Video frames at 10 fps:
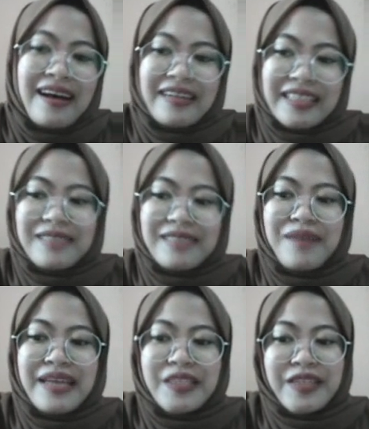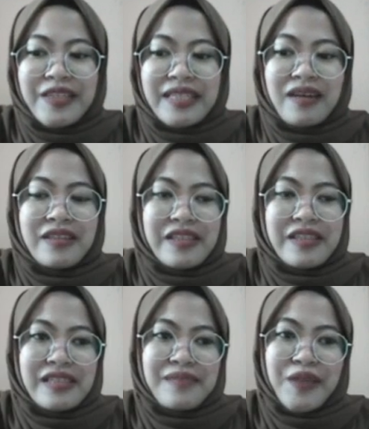written by Indonesian
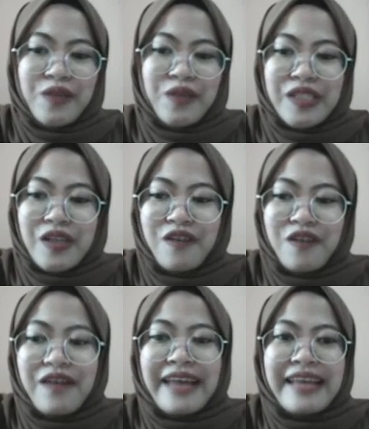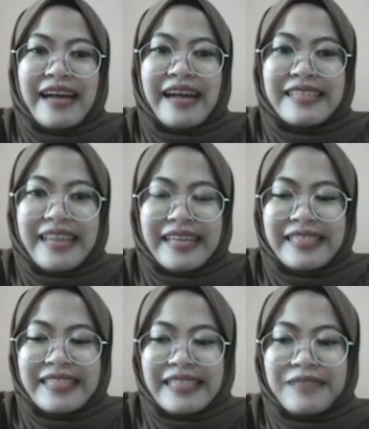authors between soft and hard
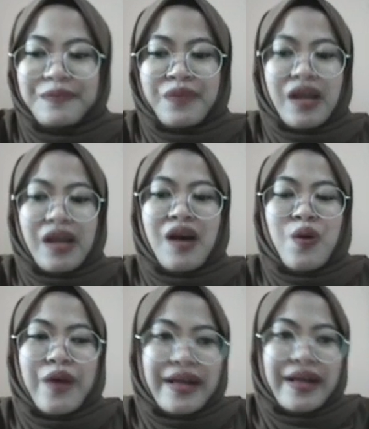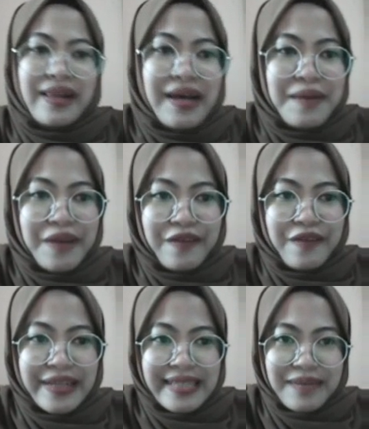sciences. Well, my
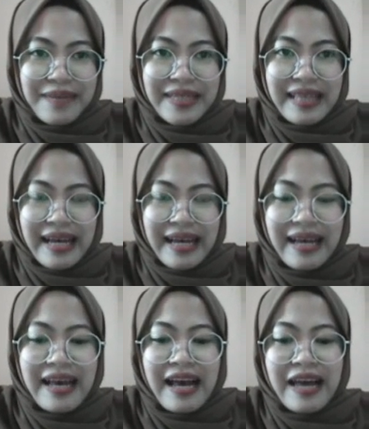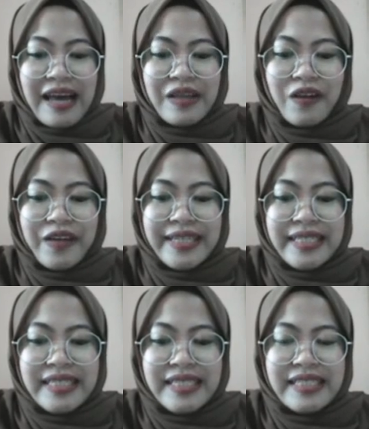friend Nabilla had
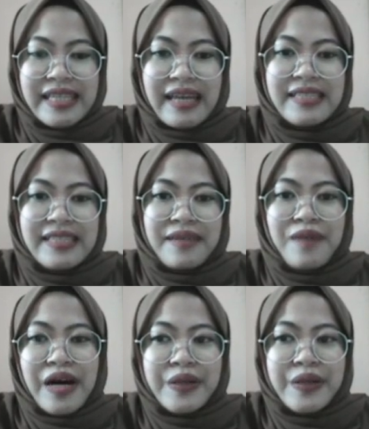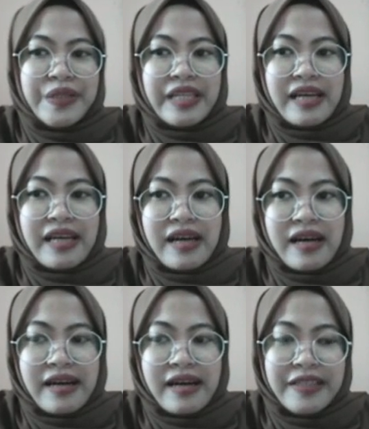already discussed about
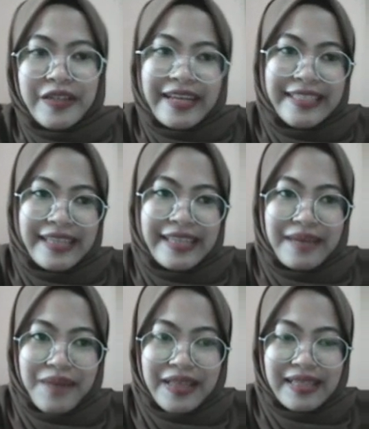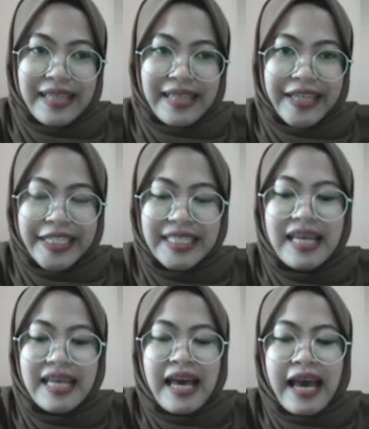the introduction and method section,
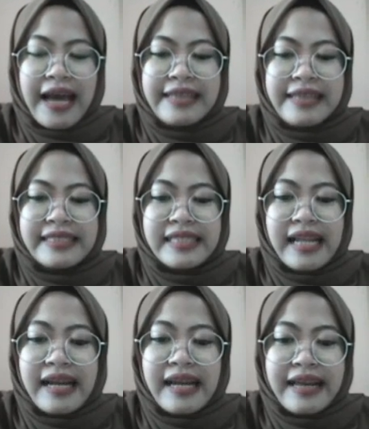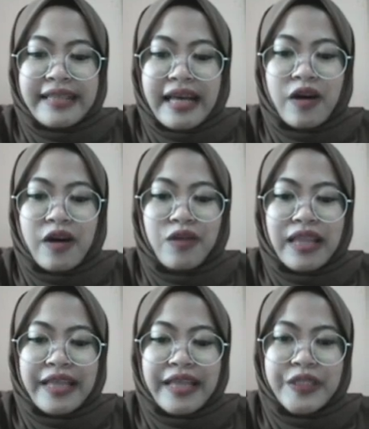and right now I would
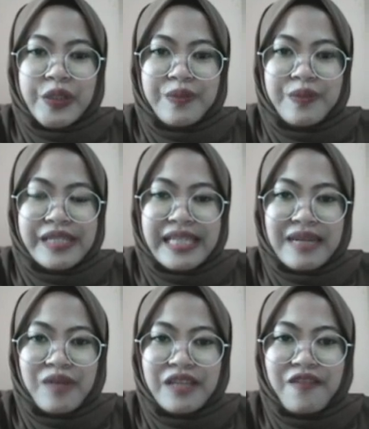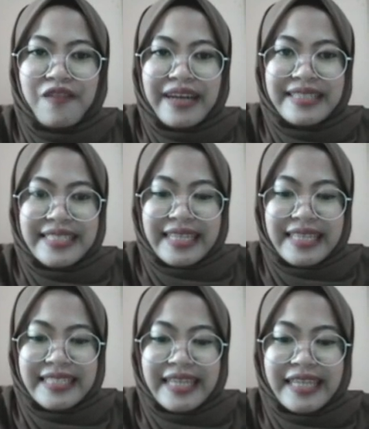like to present about the findings and
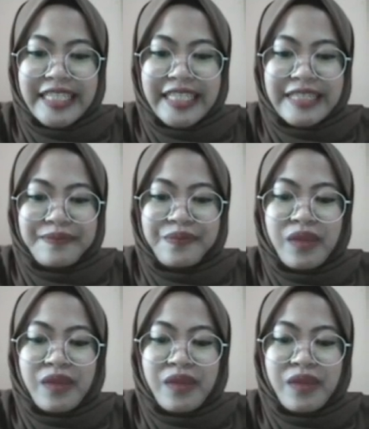discussion.